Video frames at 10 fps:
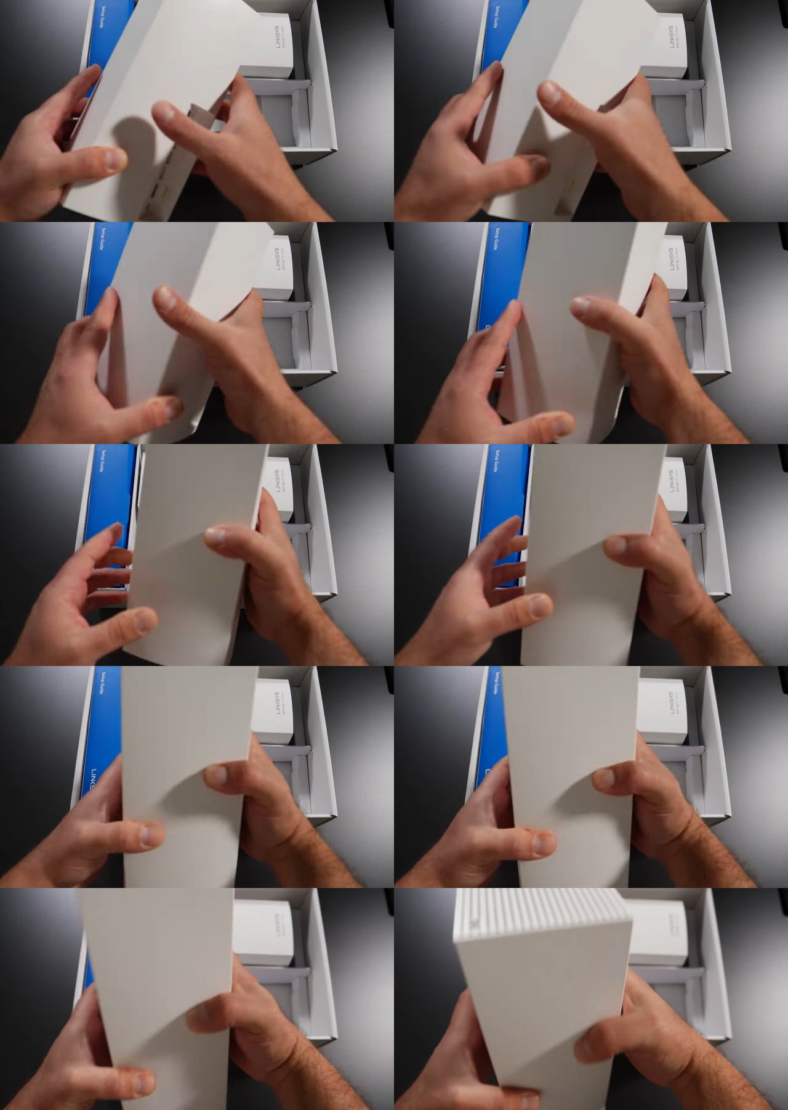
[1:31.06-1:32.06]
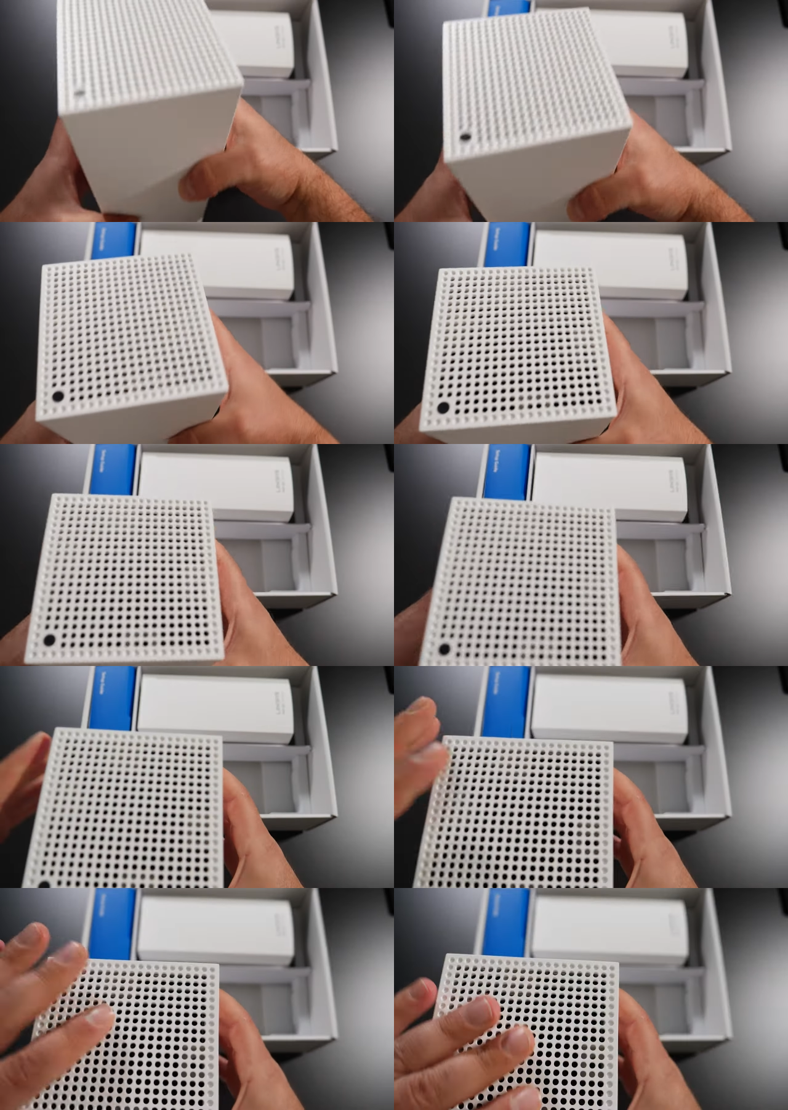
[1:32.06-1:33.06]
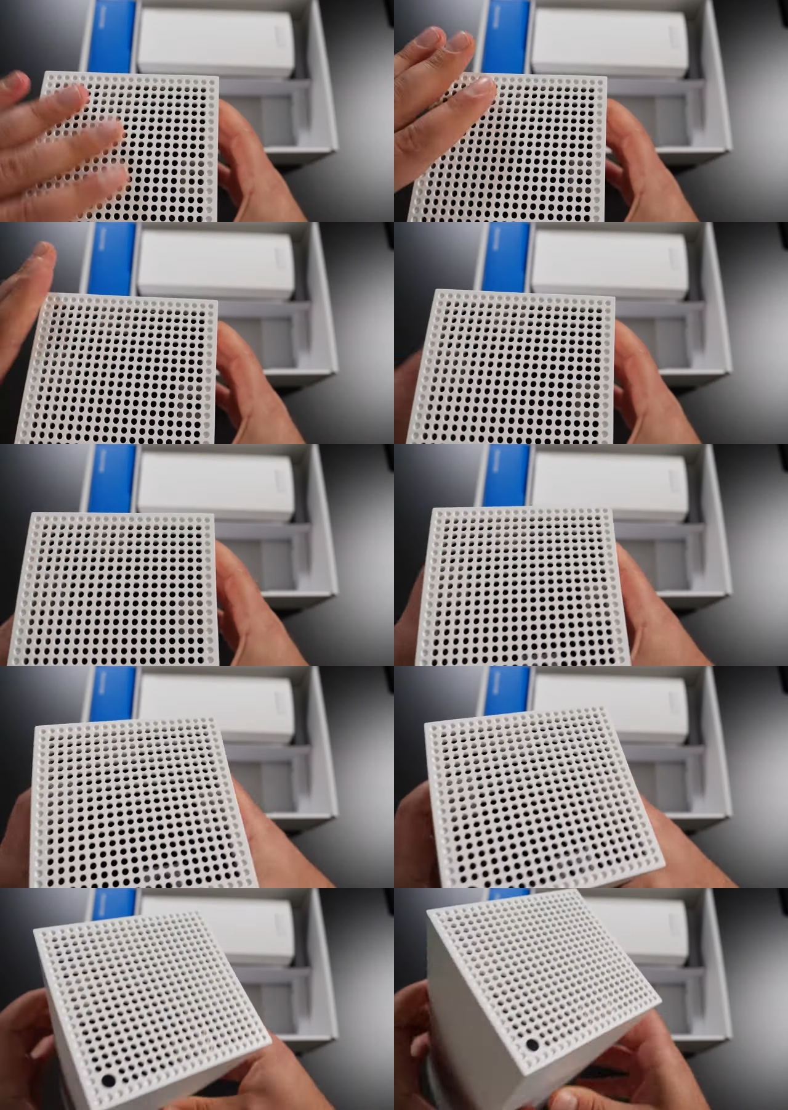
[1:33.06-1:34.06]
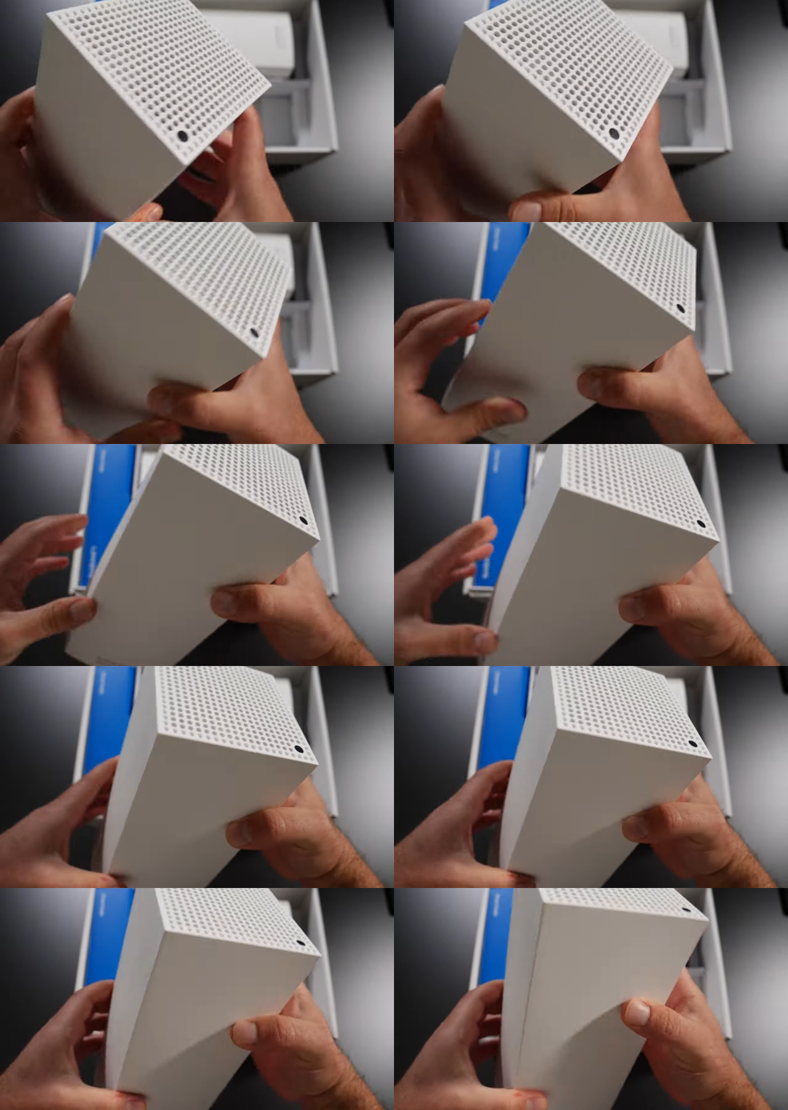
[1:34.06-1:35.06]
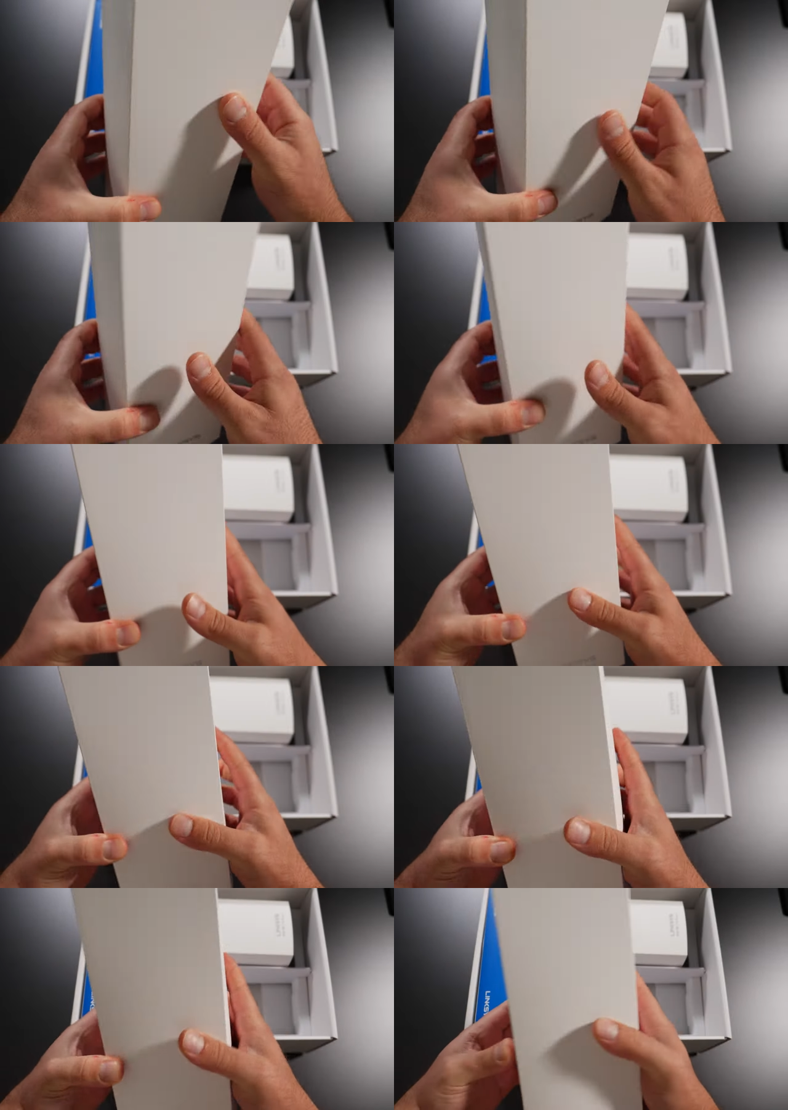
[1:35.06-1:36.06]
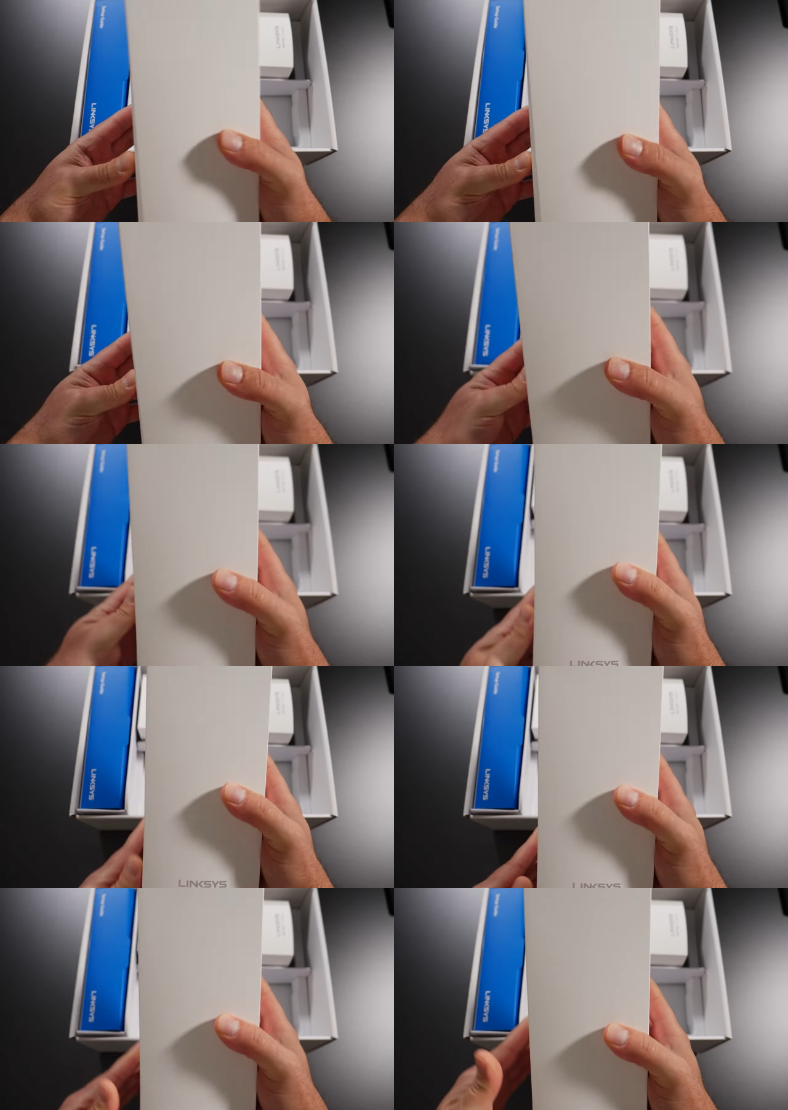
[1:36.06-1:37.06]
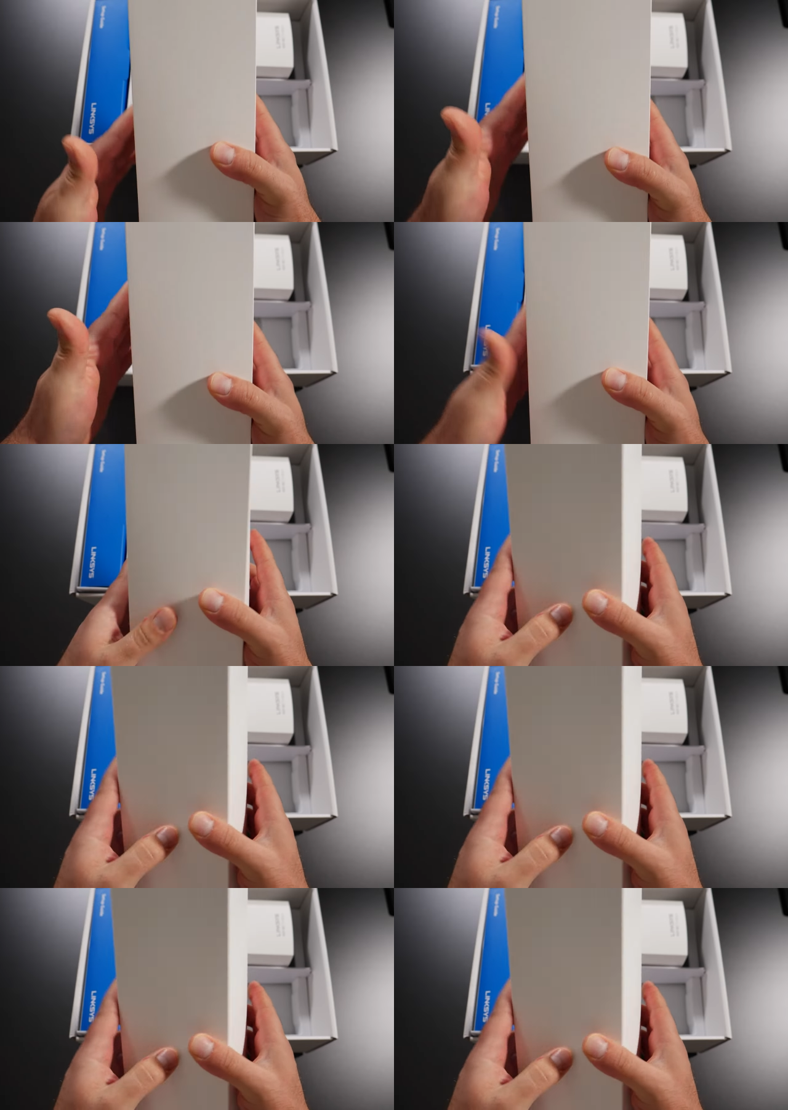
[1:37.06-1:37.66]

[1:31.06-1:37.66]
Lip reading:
Nobody's mouth can be seen.